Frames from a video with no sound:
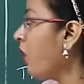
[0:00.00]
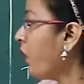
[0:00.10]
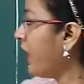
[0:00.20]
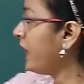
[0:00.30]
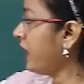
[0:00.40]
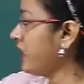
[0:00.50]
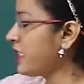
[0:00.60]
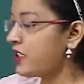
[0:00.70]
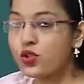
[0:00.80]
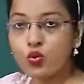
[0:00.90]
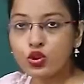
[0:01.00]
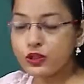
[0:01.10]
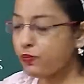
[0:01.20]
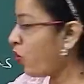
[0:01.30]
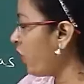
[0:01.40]
One is
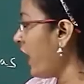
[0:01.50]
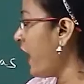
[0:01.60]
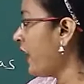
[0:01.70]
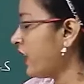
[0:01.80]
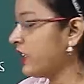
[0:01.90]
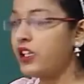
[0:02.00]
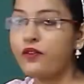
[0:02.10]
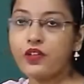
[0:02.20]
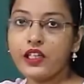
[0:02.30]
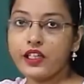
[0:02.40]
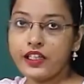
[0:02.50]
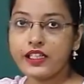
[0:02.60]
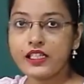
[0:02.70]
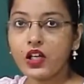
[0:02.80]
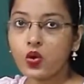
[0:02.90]
zoospore and another one
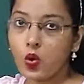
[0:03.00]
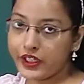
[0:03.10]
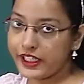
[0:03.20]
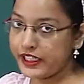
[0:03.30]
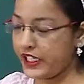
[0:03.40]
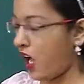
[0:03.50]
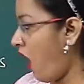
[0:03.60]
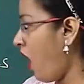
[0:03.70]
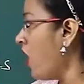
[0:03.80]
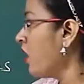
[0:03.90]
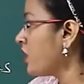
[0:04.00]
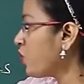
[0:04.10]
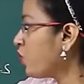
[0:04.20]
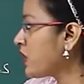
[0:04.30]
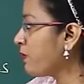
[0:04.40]
is conidia.
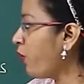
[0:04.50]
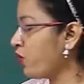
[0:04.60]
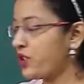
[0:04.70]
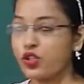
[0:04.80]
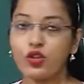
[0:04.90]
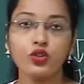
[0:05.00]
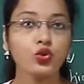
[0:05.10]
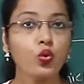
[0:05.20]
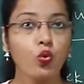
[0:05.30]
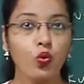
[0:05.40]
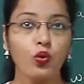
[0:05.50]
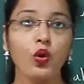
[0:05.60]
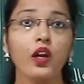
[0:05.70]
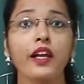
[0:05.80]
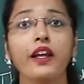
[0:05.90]
Zoospores, zoo.
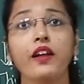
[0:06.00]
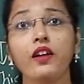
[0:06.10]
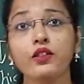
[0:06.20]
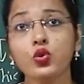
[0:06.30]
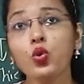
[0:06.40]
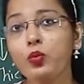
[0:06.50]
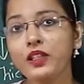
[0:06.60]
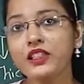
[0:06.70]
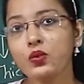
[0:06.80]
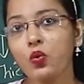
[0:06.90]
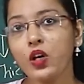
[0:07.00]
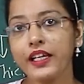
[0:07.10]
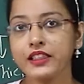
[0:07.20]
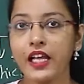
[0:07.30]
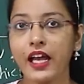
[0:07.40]
Zoo means what
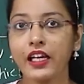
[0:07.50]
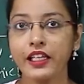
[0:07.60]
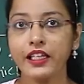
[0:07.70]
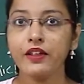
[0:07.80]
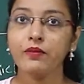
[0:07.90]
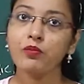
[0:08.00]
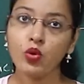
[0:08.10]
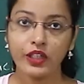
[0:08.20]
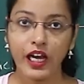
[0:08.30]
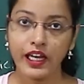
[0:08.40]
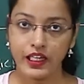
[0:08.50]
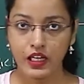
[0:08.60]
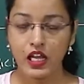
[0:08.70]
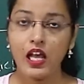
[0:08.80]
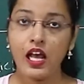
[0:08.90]
exactly? Motile.